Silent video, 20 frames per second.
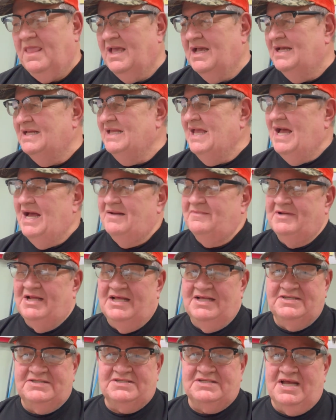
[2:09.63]
yeah, I mean,
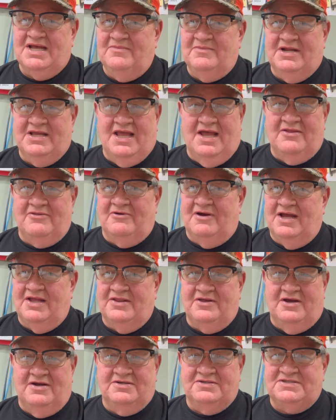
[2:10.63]
it's come together out
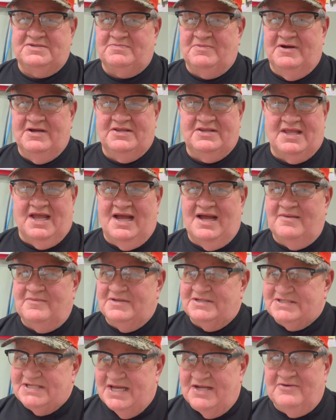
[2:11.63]
there. It's springtime.
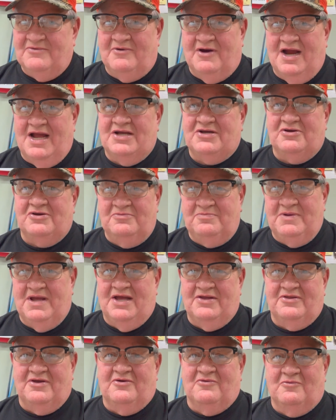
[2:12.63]
It's getting where I could be
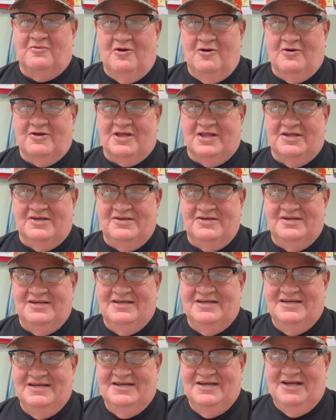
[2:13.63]
out there working.
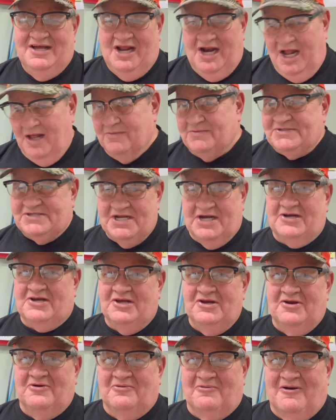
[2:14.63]
I'm stuck
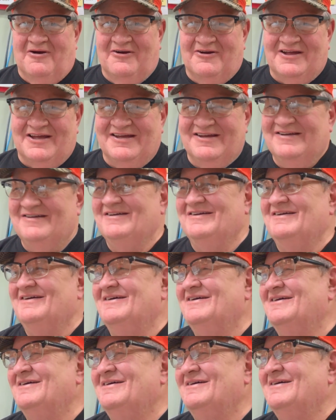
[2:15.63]
here working.
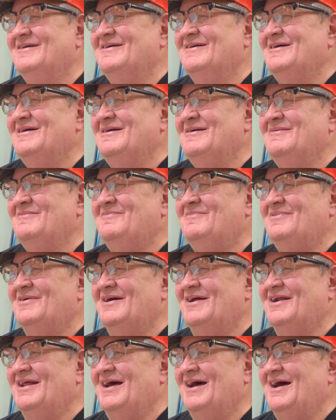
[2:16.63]

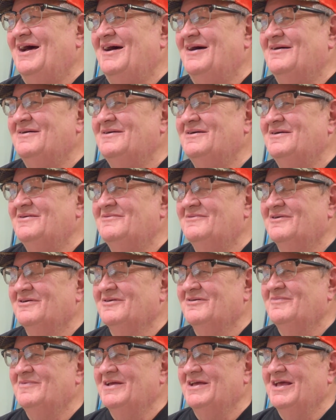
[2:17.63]
But we're
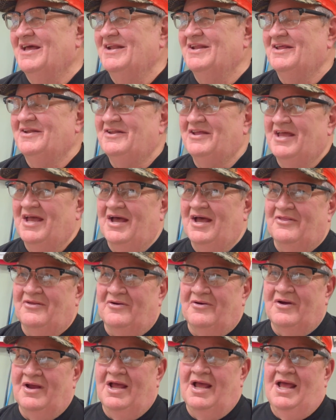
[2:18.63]
going to be getting it
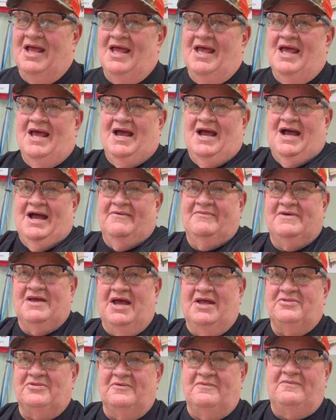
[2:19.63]
together. I've
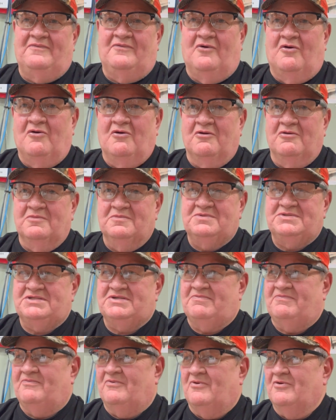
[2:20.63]
got the
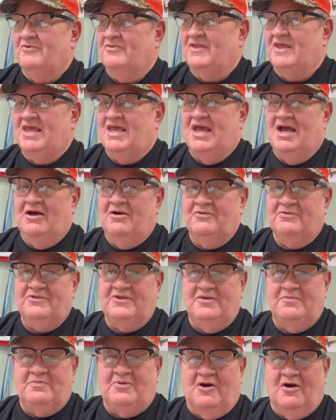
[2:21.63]
forms for the health
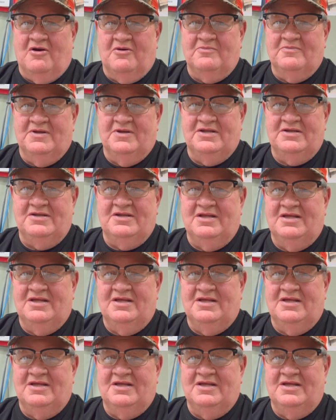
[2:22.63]
department